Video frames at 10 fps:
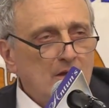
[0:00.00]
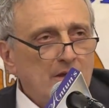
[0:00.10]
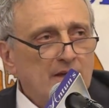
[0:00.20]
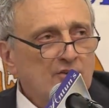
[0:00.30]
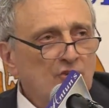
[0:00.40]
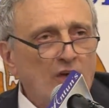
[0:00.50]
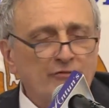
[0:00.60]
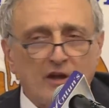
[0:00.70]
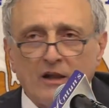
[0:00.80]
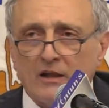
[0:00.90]
He gets off
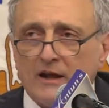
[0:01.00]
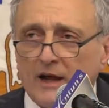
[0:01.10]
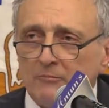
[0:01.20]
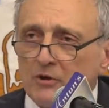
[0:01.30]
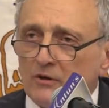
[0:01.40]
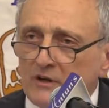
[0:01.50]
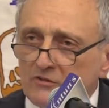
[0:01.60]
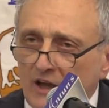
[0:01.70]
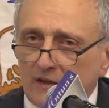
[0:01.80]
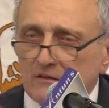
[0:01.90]
the helicopter and
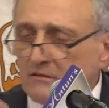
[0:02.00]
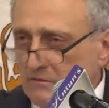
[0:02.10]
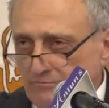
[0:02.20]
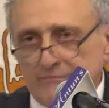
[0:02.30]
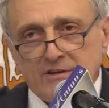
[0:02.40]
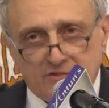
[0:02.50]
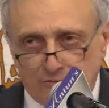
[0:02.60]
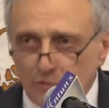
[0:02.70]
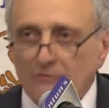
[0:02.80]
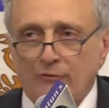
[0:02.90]
he's got his
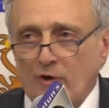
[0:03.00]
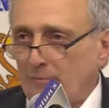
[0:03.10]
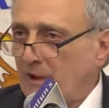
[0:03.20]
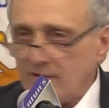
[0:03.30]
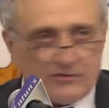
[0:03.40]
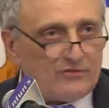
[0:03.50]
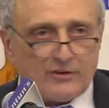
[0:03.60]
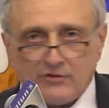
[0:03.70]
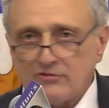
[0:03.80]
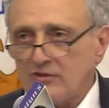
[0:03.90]
uniform on, just
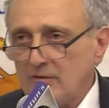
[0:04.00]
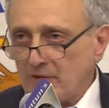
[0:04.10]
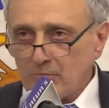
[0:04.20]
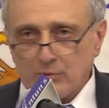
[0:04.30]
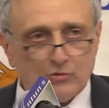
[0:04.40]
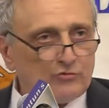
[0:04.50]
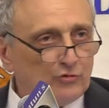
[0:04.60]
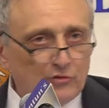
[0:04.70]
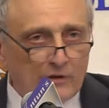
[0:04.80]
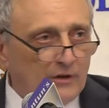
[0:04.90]
like you see him, that blue
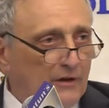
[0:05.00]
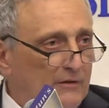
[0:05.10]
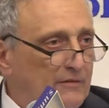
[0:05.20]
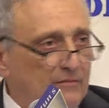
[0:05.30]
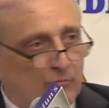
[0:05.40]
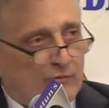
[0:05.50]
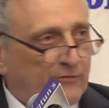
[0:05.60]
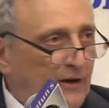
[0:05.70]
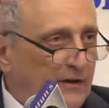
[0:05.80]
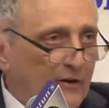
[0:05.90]
suit and the
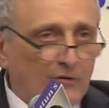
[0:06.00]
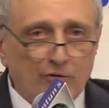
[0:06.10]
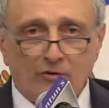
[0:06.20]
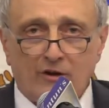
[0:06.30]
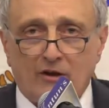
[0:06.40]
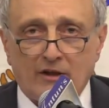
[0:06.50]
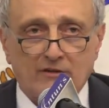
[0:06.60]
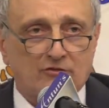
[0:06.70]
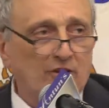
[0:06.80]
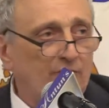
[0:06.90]
bouffant hairdo and all
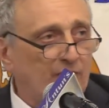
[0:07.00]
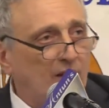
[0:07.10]
that stuff.